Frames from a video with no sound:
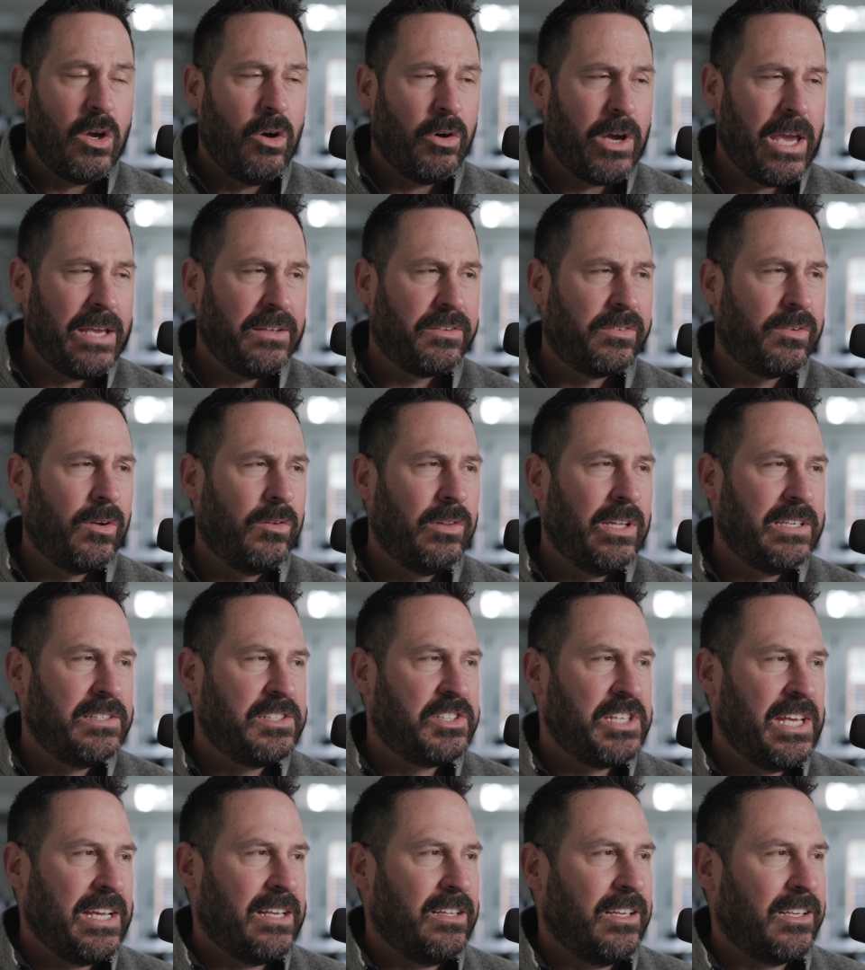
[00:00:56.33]
Okay, so let's
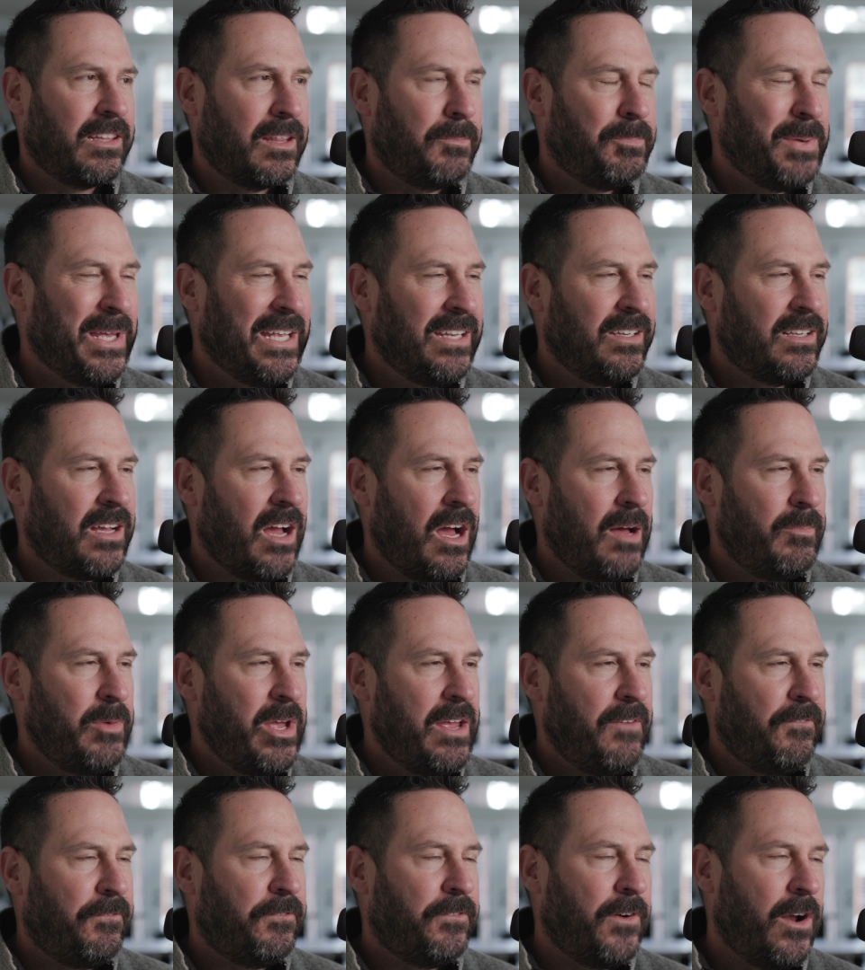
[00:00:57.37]
take a look at the pinned
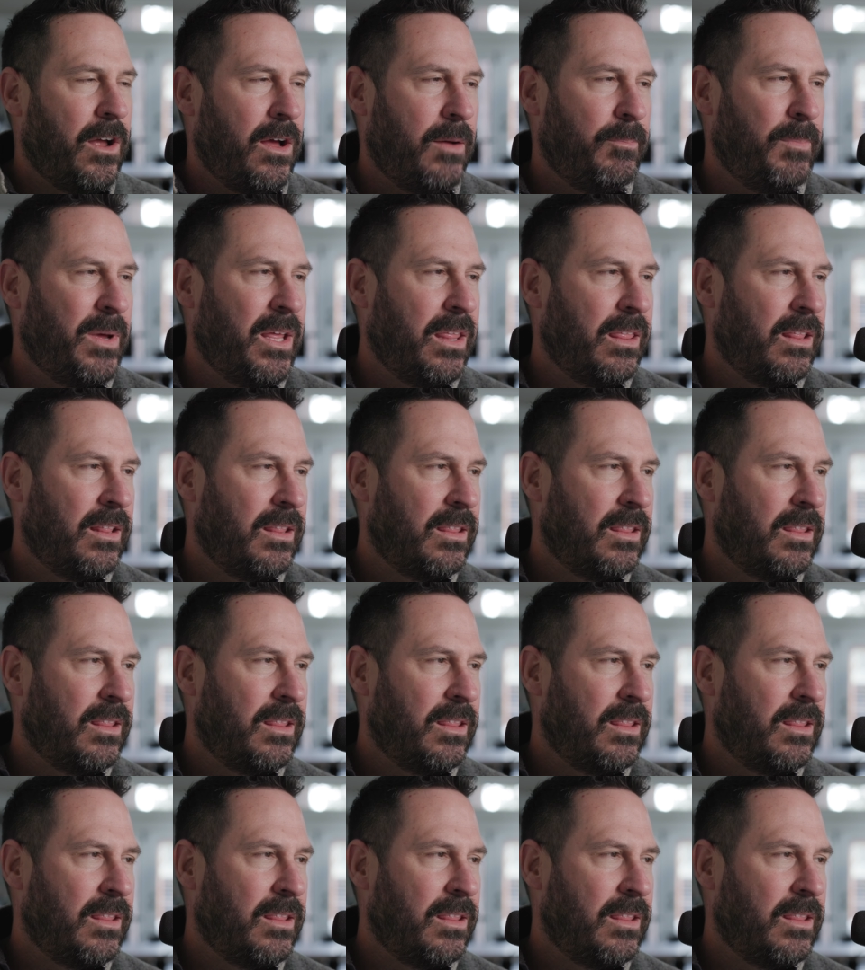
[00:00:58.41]
comment from